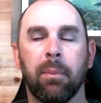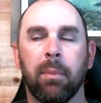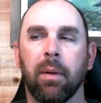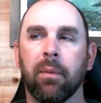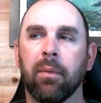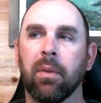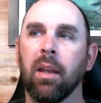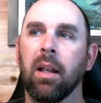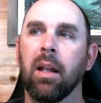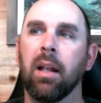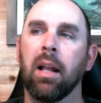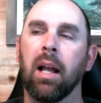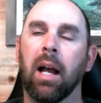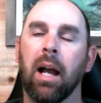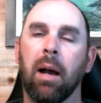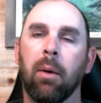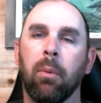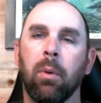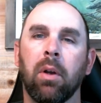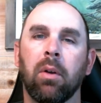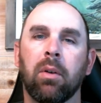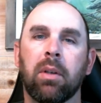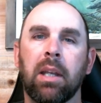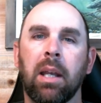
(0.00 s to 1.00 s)
But I
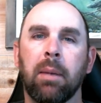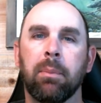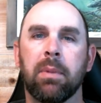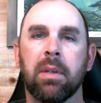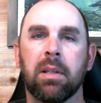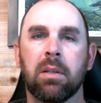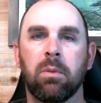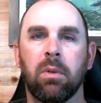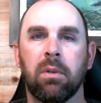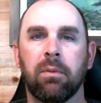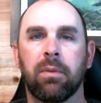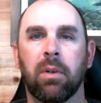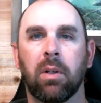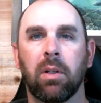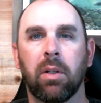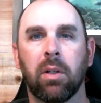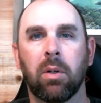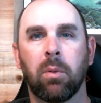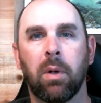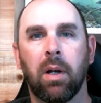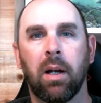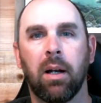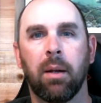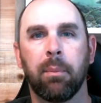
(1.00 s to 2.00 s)
will keep this one for a
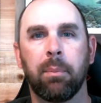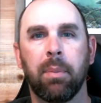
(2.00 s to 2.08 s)
little while,